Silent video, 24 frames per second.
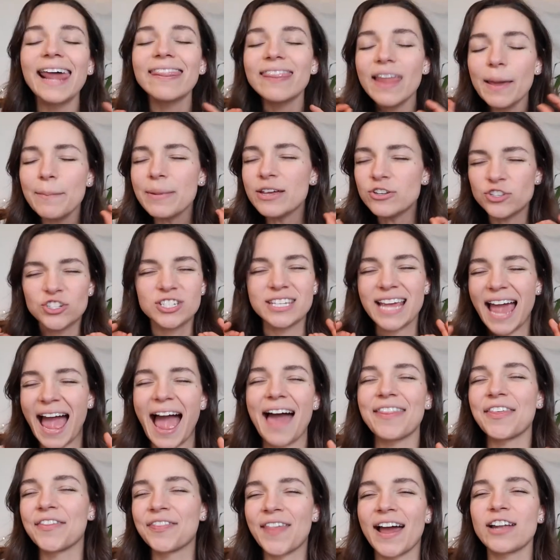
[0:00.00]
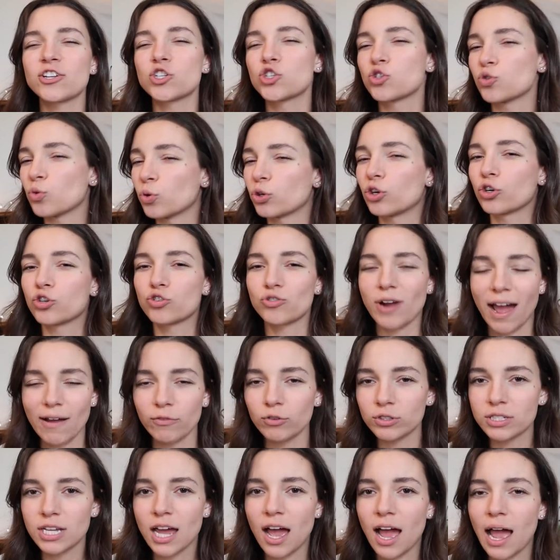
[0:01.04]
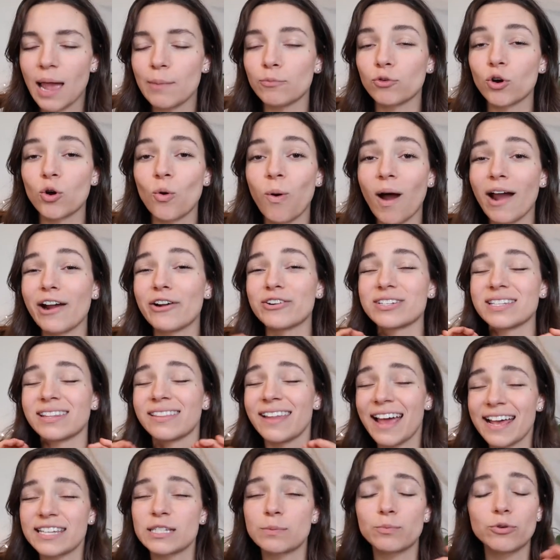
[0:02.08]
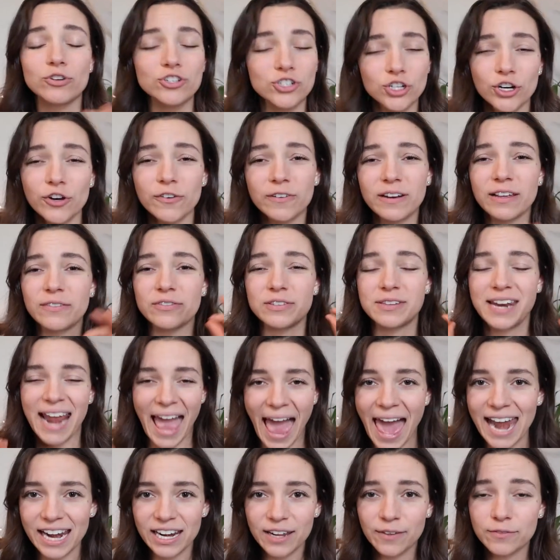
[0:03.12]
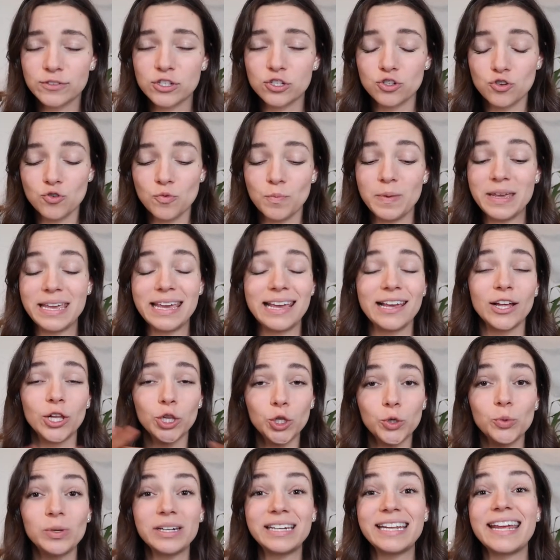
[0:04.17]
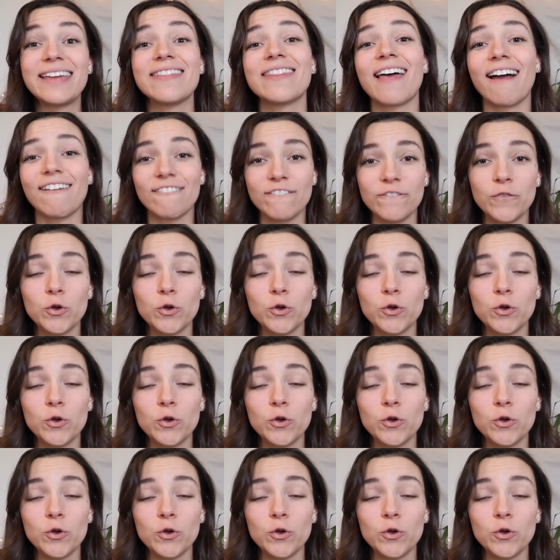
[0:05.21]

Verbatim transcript: And let me just add that that shorter travel time requires less preservatives and additives to be included in that